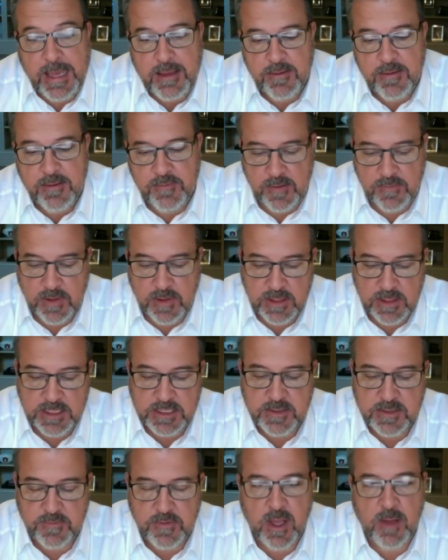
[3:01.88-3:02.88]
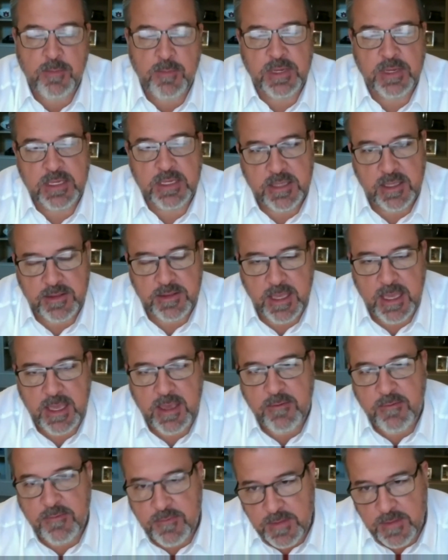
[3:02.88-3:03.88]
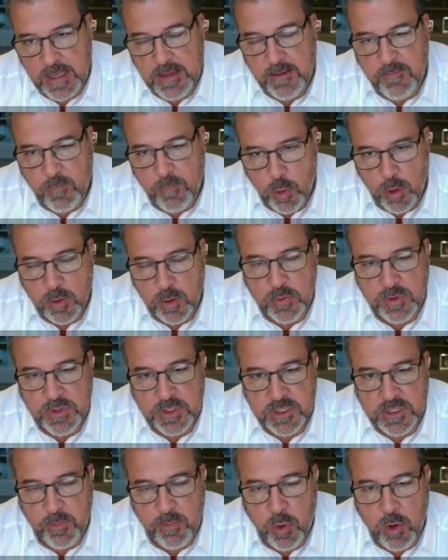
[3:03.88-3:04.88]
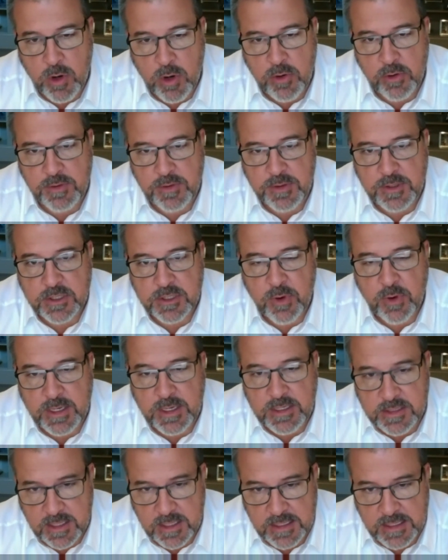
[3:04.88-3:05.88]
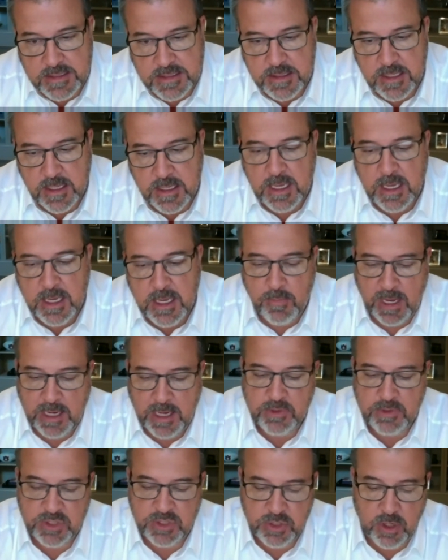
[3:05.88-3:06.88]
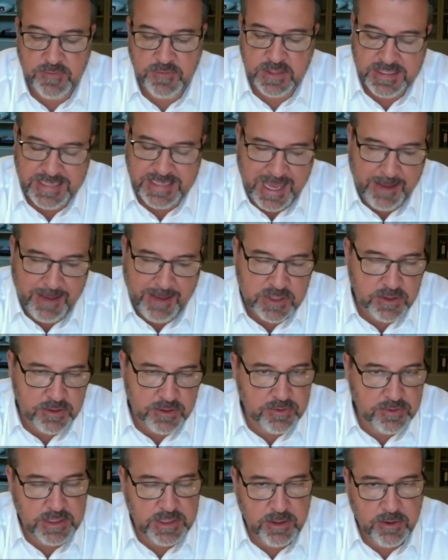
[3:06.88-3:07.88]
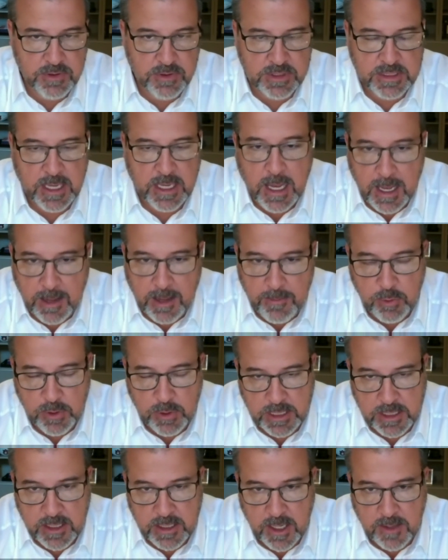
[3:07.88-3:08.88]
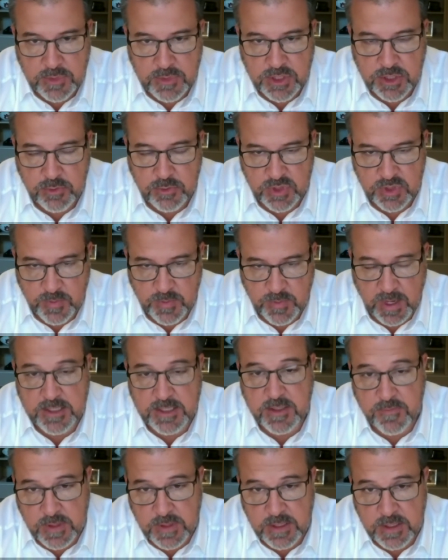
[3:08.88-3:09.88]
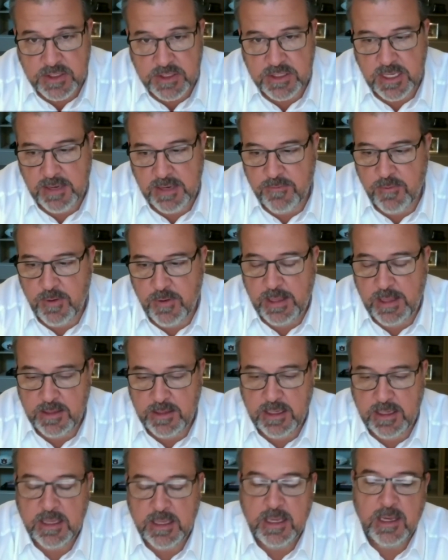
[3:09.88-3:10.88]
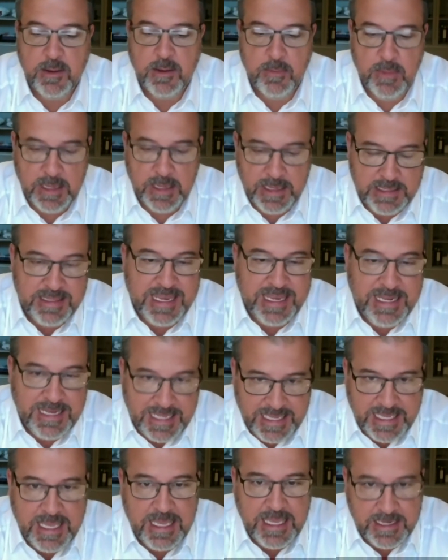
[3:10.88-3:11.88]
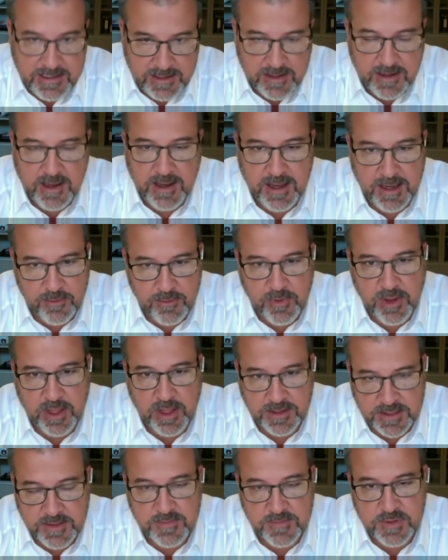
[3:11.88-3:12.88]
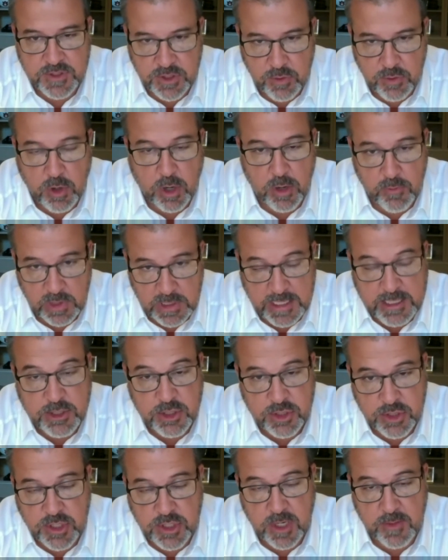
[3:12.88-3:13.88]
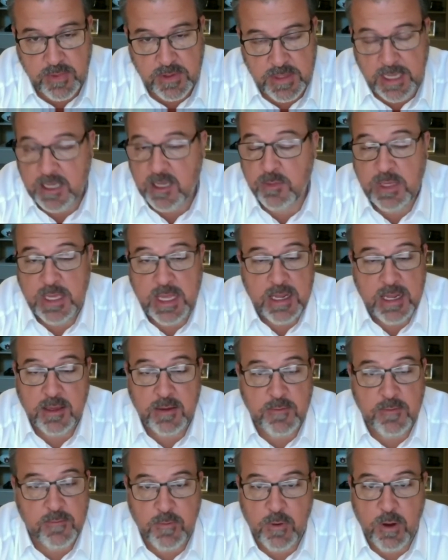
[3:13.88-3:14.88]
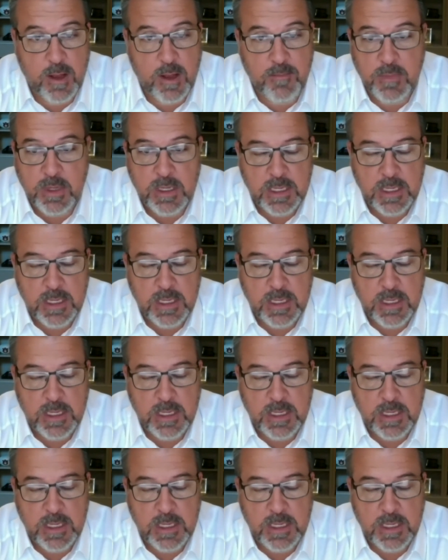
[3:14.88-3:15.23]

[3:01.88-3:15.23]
of the list of companies that they have worked with as a partner in this crisis. Microsoft is absolutely near the top when it comes to responsiveness and, frankly, leaning in relative to our relationship. And that could be anything from